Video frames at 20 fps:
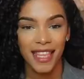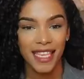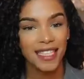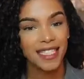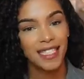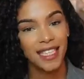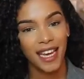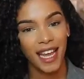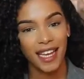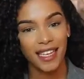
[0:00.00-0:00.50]

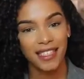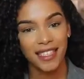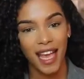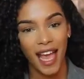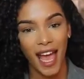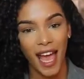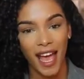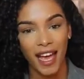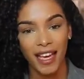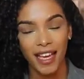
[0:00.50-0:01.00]
This next
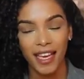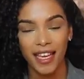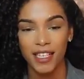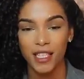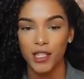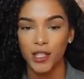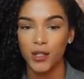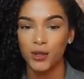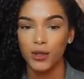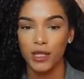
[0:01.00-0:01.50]
hack
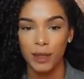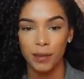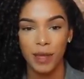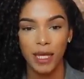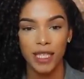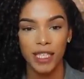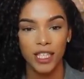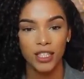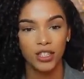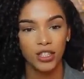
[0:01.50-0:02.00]
is to deep
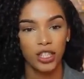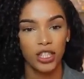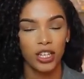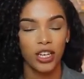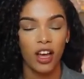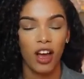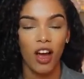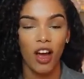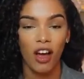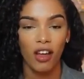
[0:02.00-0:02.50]

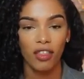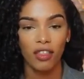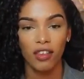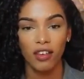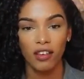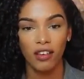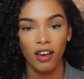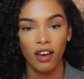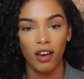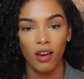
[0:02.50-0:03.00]
condition on
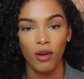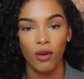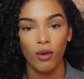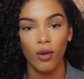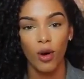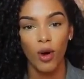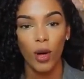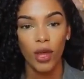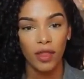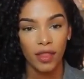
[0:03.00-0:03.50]
the
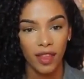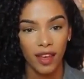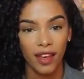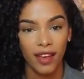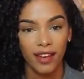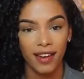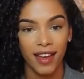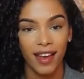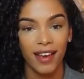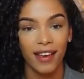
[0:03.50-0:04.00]
go
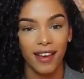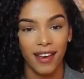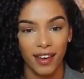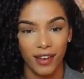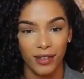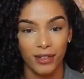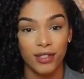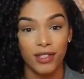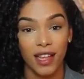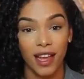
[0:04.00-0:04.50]
within a
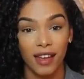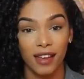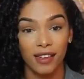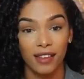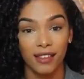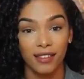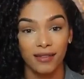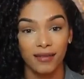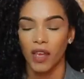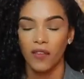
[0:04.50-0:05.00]

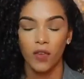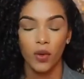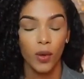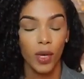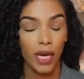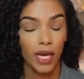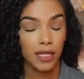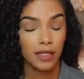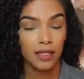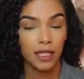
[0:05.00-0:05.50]
hairstyle. If you
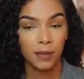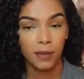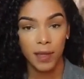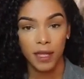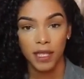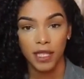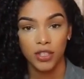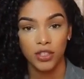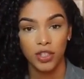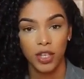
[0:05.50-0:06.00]
can't deep
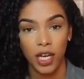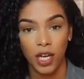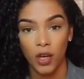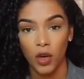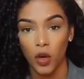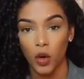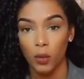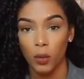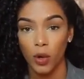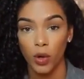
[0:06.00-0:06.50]
condition at
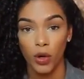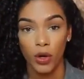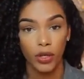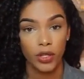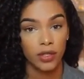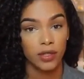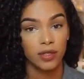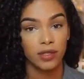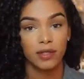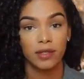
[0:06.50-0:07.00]
home
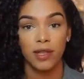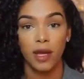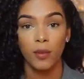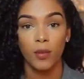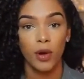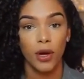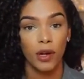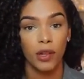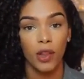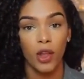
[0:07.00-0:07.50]
or
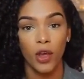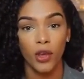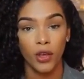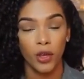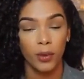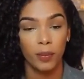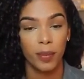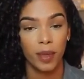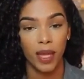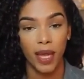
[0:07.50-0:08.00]
somewhere along
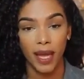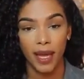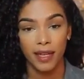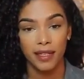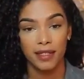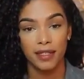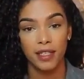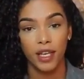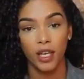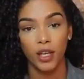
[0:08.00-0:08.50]
your
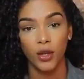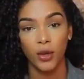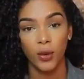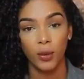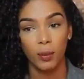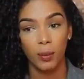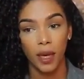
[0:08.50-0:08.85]
plans, you